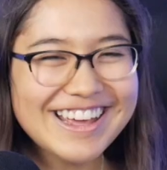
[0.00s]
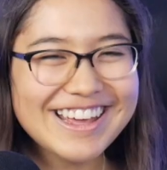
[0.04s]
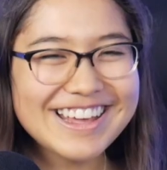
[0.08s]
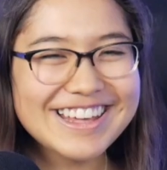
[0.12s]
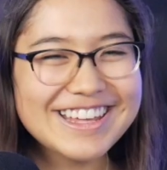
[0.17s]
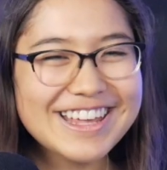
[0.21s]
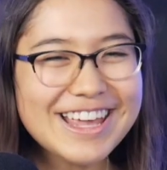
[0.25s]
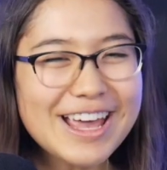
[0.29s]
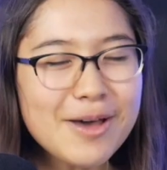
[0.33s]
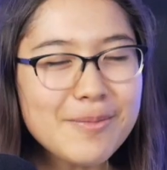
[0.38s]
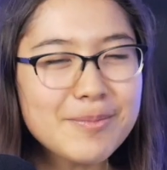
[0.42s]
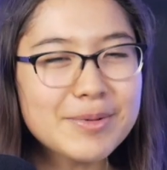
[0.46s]

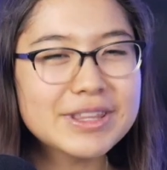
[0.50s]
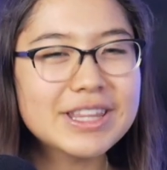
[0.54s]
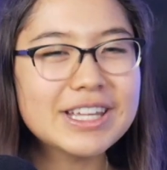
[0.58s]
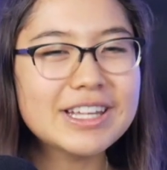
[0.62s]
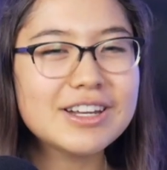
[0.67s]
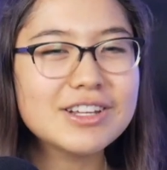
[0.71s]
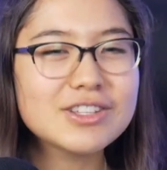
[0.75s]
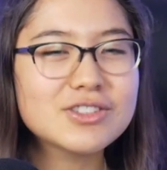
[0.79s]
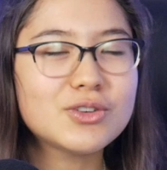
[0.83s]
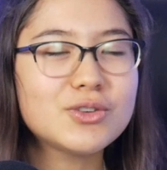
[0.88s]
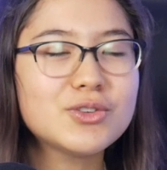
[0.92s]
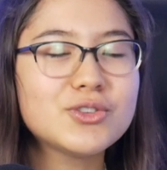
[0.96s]
Yeah, but
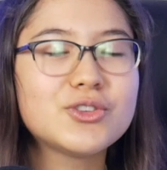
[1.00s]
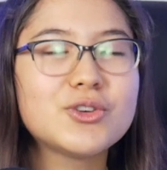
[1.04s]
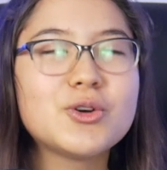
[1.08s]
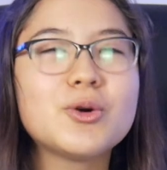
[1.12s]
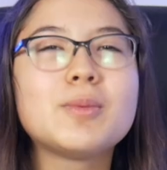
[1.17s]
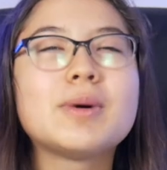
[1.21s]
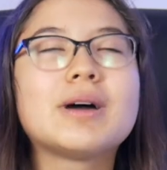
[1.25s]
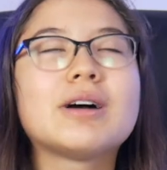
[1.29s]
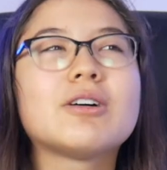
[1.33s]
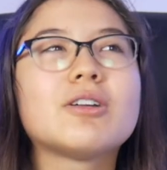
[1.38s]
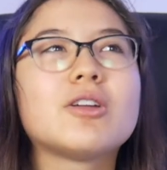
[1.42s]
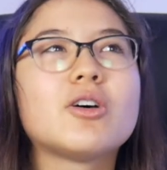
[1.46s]
then it's also
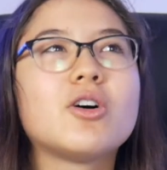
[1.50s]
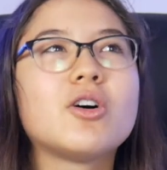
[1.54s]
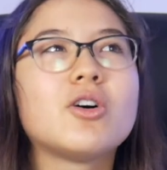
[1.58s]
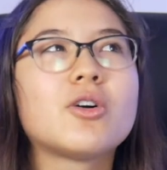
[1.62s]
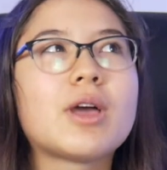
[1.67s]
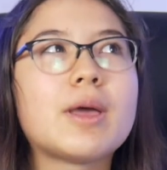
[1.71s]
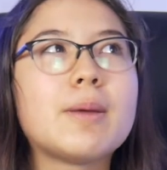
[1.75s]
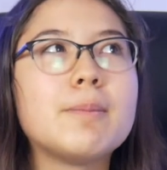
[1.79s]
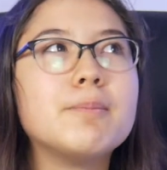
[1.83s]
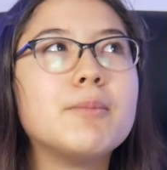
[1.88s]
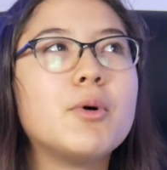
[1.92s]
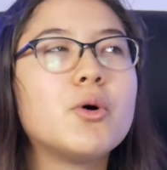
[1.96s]
about,
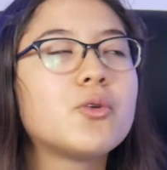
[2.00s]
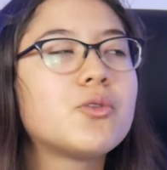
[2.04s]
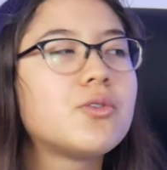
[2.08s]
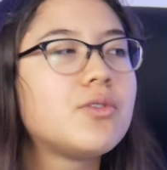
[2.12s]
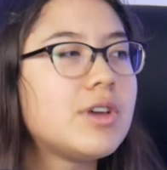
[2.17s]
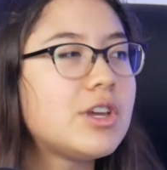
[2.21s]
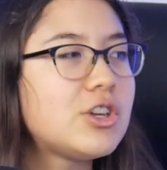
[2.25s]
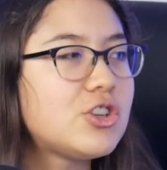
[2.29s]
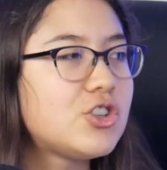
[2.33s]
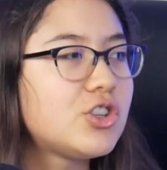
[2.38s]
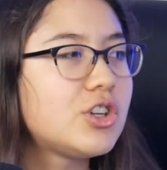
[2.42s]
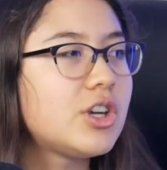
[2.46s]

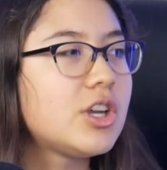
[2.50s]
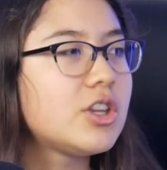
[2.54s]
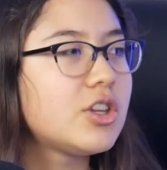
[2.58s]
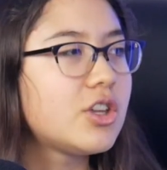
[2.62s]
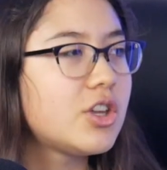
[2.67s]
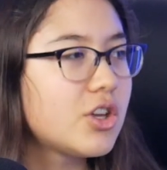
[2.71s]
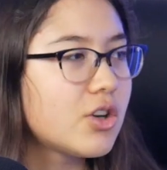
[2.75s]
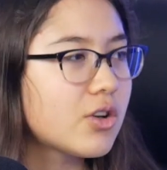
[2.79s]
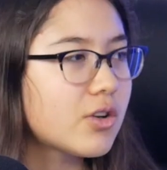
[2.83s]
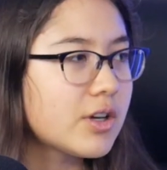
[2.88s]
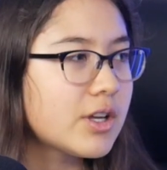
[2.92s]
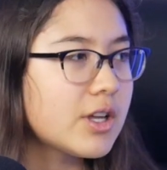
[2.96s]
motivation and
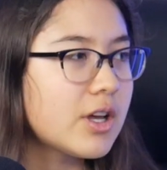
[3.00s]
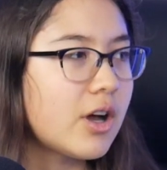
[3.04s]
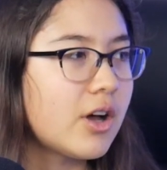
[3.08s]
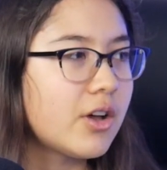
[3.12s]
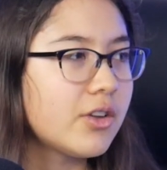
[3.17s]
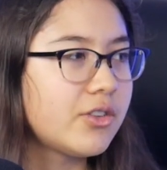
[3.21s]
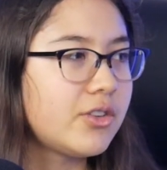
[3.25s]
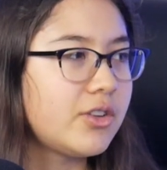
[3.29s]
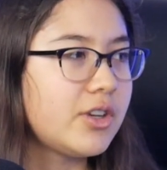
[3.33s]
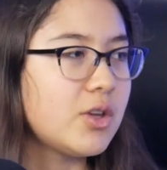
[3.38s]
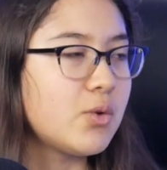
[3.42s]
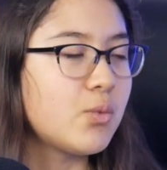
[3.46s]

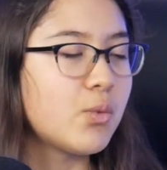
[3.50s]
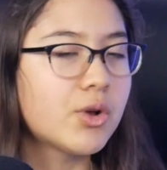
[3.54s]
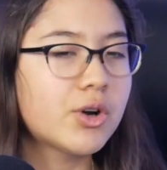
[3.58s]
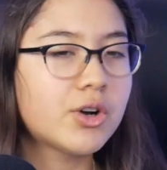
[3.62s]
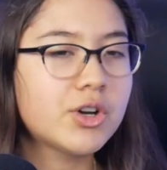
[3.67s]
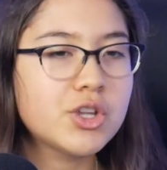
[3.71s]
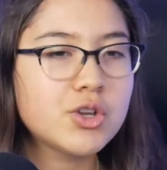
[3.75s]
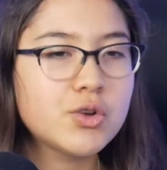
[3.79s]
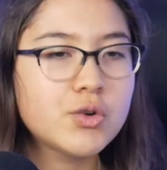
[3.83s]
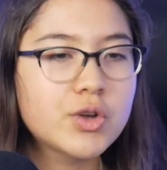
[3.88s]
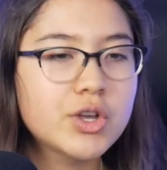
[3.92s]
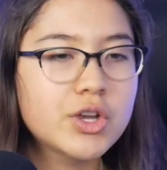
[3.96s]
curiosity. What are
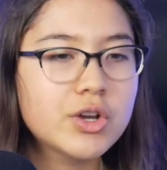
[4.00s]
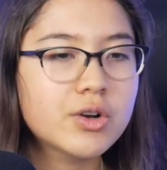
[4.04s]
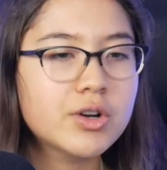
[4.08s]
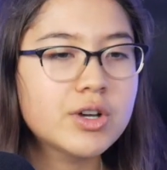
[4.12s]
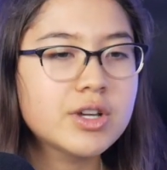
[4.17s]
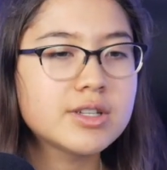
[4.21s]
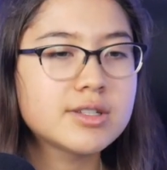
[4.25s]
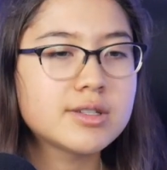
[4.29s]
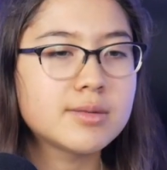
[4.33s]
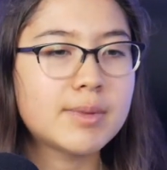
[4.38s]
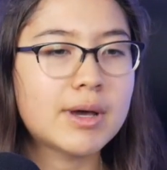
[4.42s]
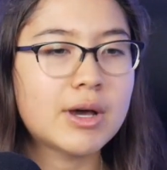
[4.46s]
you
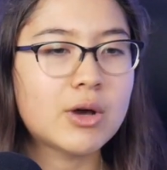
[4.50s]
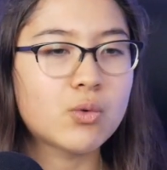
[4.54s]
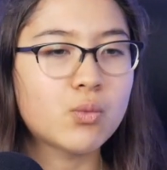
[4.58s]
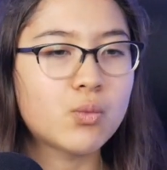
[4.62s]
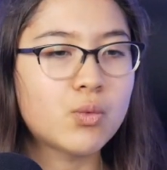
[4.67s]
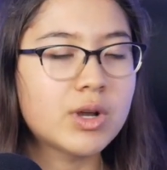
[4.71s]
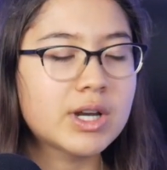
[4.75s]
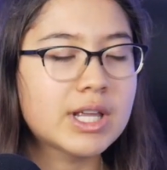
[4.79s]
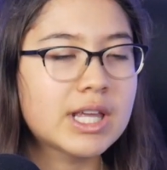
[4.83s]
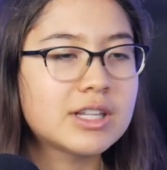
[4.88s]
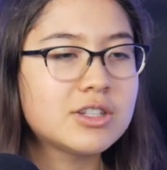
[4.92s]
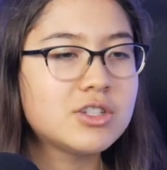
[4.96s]
curious about?
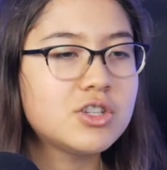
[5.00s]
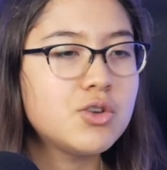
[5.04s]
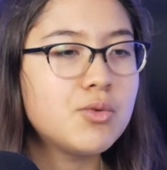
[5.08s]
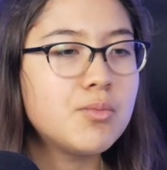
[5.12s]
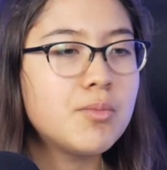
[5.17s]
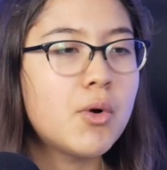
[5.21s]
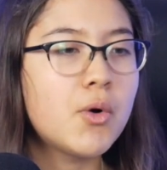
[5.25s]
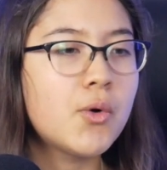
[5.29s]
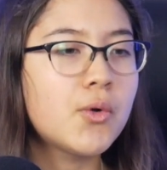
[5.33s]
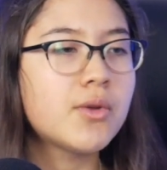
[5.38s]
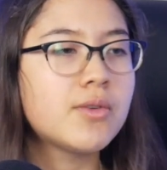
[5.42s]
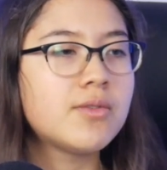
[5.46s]
What gets you
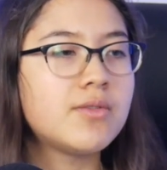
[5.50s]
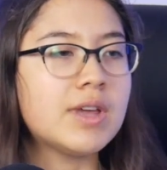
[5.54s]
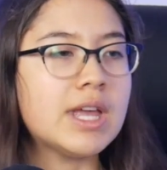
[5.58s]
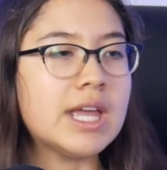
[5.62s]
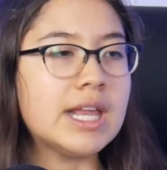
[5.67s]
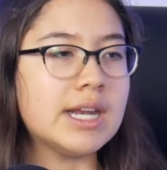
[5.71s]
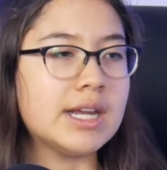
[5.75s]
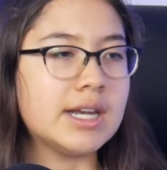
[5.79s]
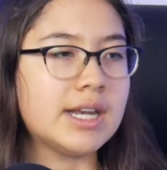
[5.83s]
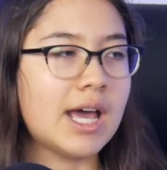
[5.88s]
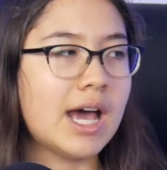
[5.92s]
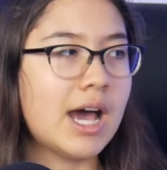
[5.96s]

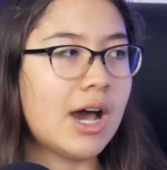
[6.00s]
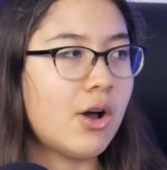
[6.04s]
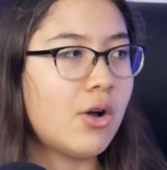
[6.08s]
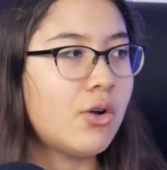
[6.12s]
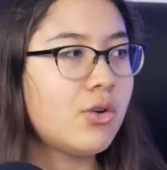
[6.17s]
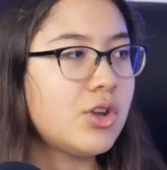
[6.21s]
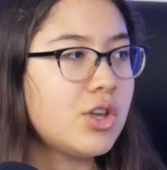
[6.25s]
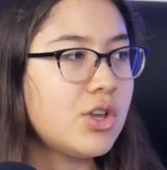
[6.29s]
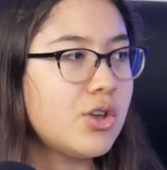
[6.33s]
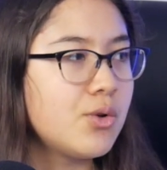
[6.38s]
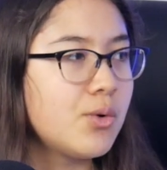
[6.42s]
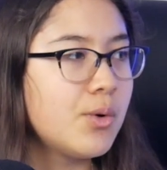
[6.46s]
motivated?
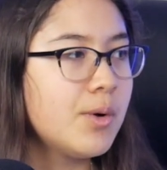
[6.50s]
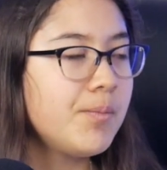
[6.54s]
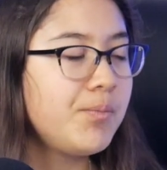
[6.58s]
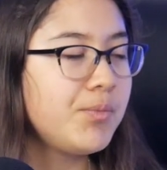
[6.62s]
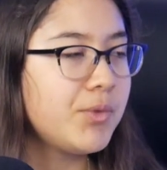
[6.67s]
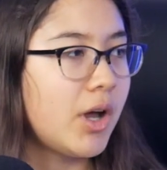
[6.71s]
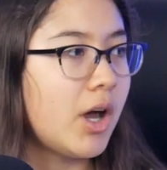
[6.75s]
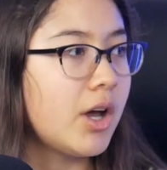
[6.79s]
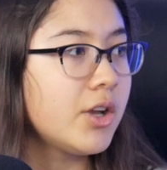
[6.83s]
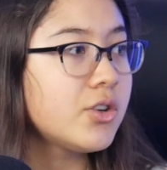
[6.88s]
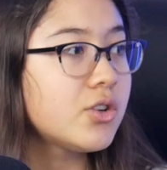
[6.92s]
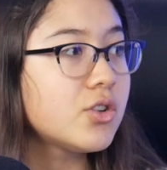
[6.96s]
How do you
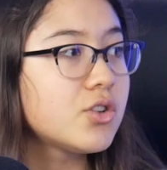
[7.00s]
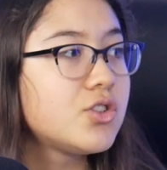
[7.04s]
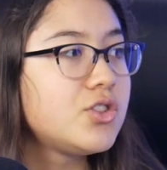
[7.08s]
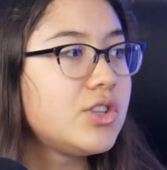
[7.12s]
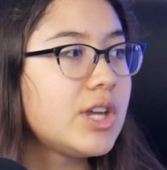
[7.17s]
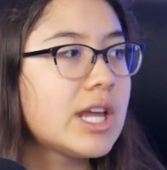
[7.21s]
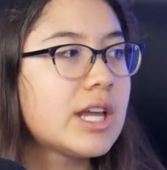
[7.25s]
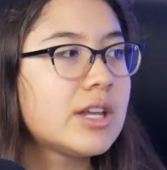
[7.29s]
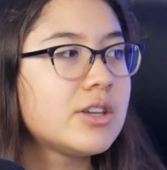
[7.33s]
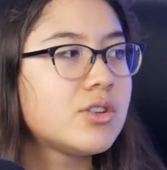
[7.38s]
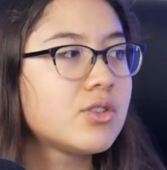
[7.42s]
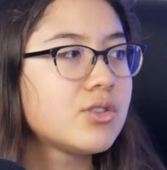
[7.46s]

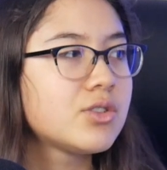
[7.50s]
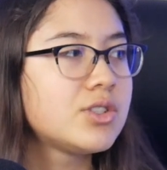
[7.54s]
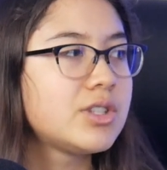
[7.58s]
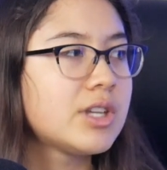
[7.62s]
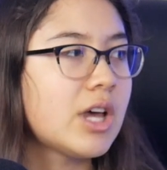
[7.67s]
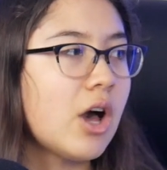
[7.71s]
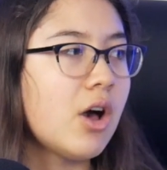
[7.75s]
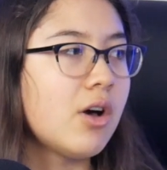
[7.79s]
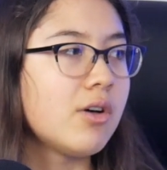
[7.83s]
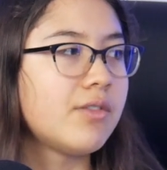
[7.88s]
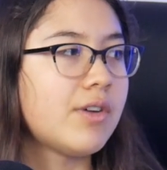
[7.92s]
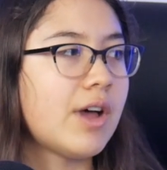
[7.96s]
understand
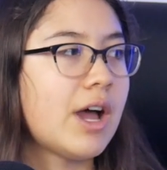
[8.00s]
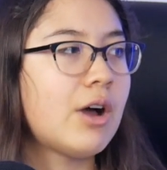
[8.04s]
yourself?